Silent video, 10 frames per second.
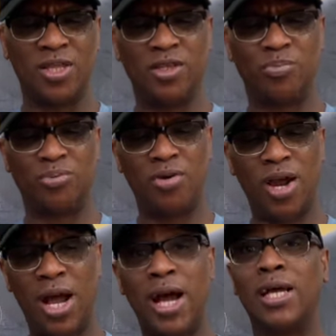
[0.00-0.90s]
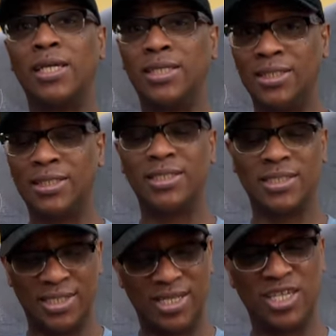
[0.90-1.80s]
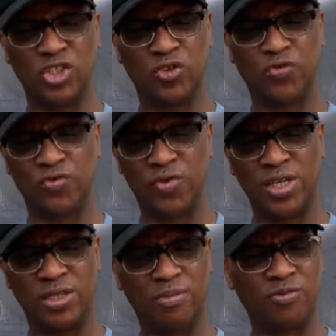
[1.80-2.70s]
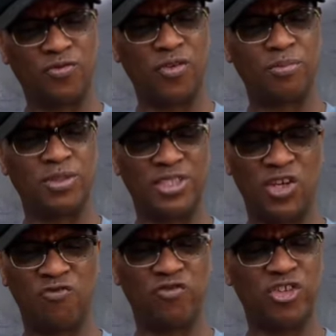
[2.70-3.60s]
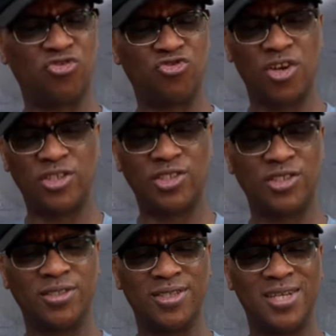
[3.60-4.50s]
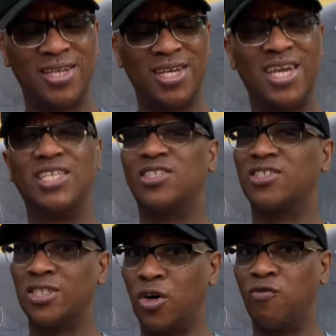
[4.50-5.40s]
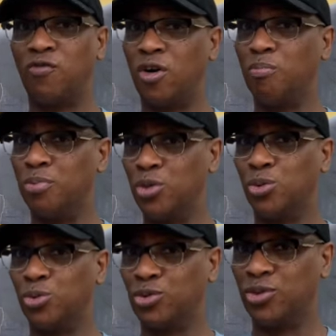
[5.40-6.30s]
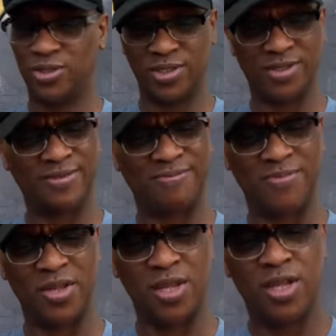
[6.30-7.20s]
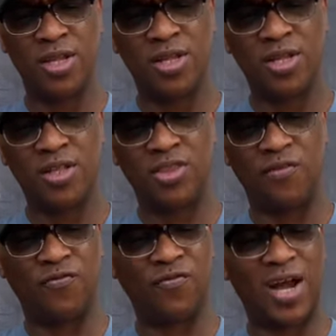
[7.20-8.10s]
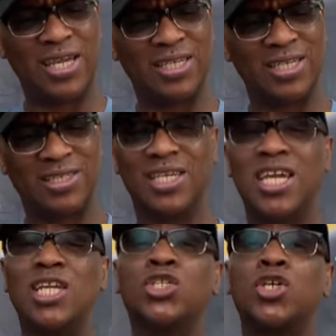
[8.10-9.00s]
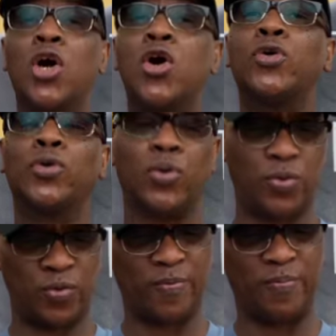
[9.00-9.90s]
The prize is freedom from self-destruction and self-abuse. The fight is internal.